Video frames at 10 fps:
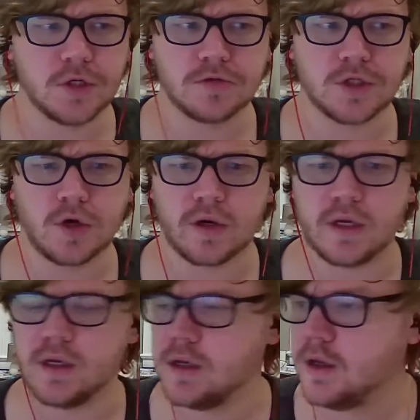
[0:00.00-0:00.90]
sorry.
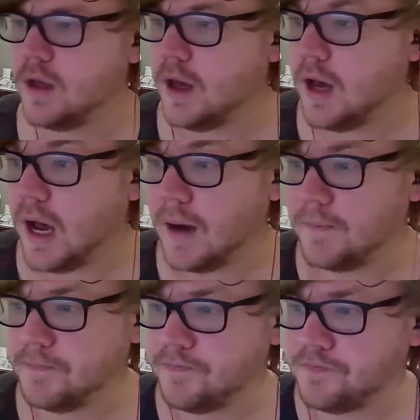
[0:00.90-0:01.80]

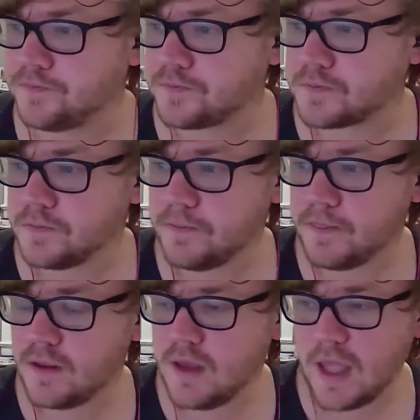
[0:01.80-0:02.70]
And
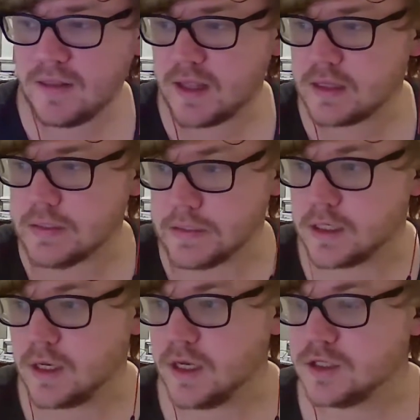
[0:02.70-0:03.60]
then
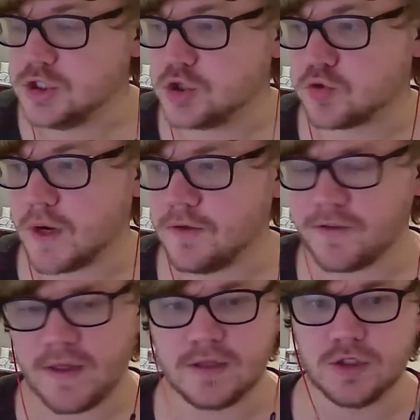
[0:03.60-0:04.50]
Drelth
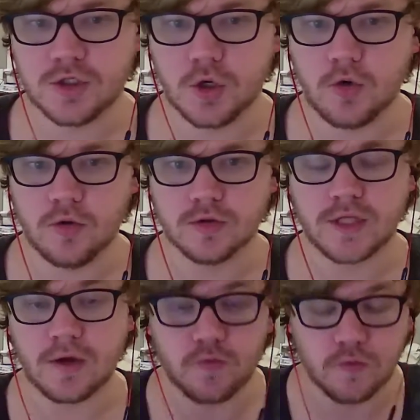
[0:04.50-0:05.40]
and Doles.
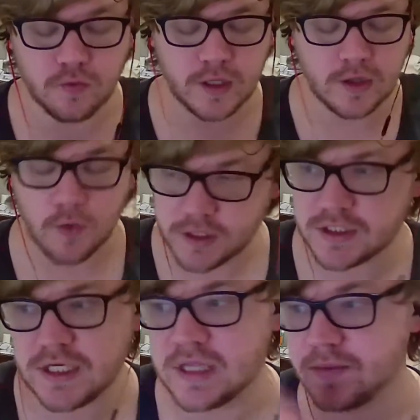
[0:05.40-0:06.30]
I really want to
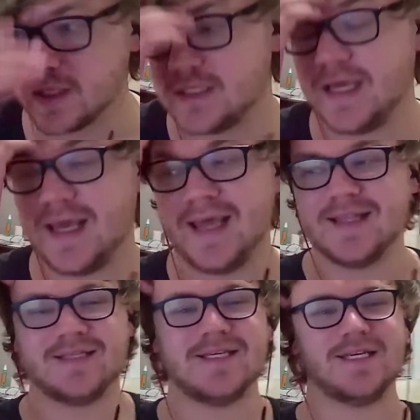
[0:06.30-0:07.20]
see them in the
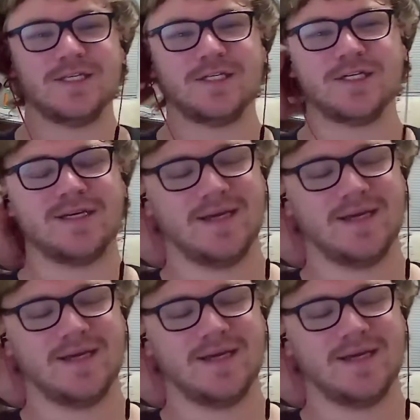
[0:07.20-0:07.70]
TCG.